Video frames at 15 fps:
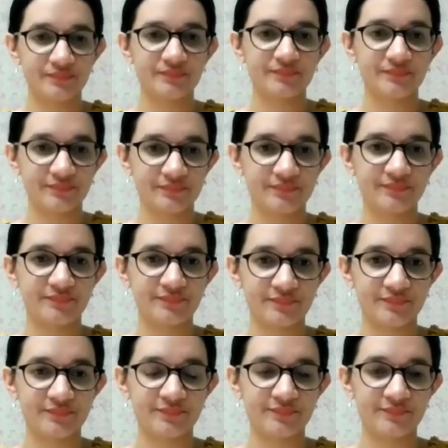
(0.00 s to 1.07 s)

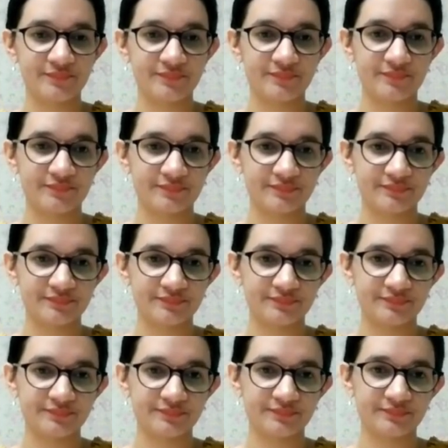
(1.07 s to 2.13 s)

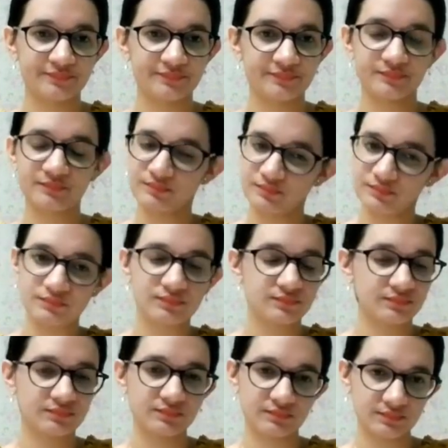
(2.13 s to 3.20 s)

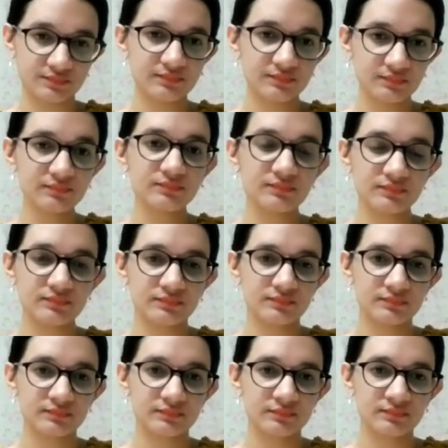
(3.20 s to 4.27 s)

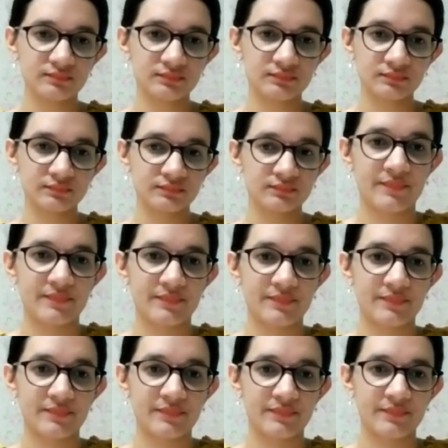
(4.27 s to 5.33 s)

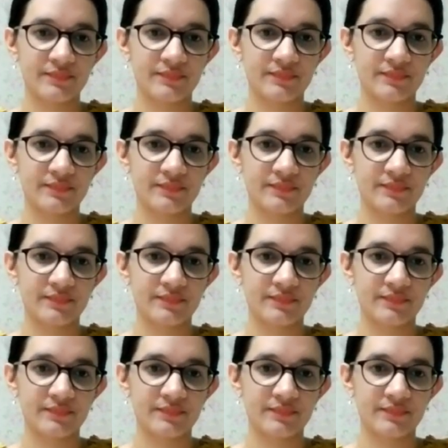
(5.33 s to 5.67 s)
The person shown says nothing.